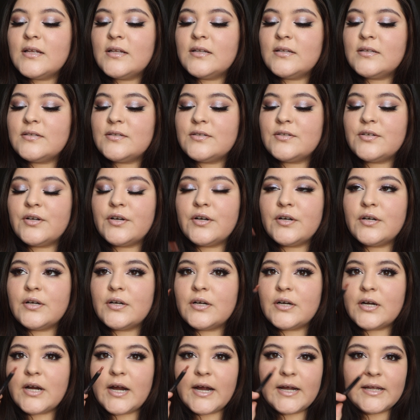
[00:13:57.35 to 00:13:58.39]
This is
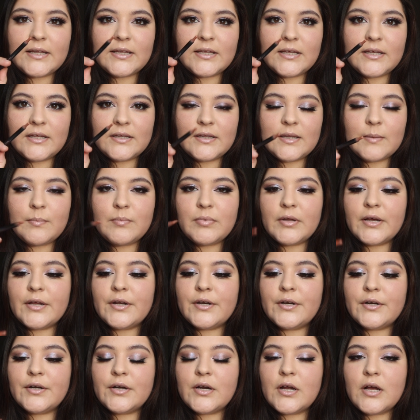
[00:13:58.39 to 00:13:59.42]
her Kylie lip
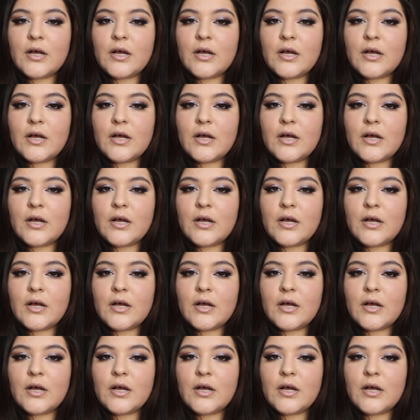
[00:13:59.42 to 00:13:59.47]
liner.